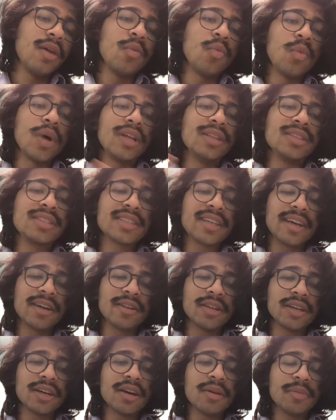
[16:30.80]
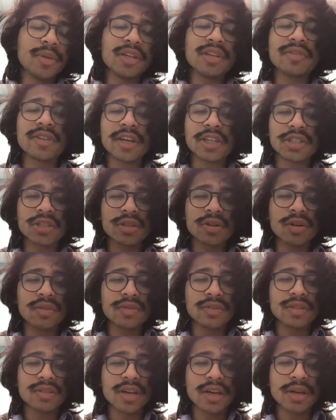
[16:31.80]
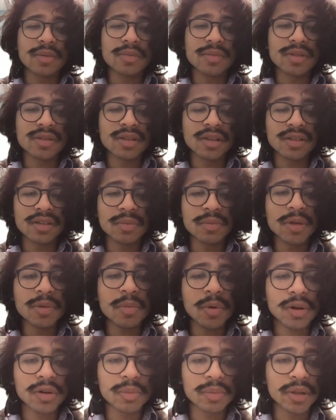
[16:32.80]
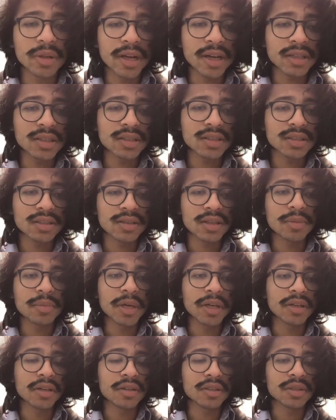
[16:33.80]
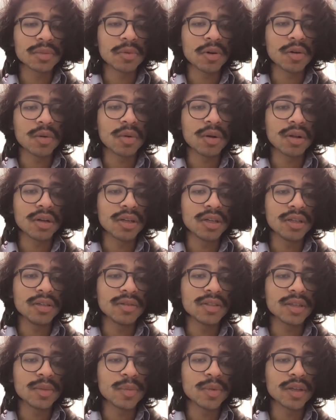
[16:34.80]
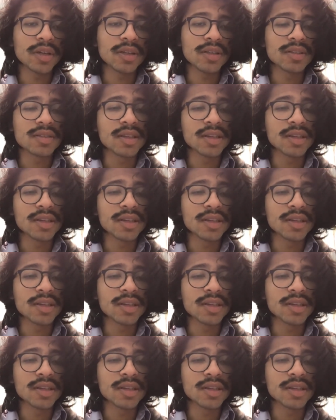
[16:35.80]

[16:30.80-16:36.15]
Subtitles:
When scaling up, manufacturing oftentimes is a bit more complex than making a small quantity of something.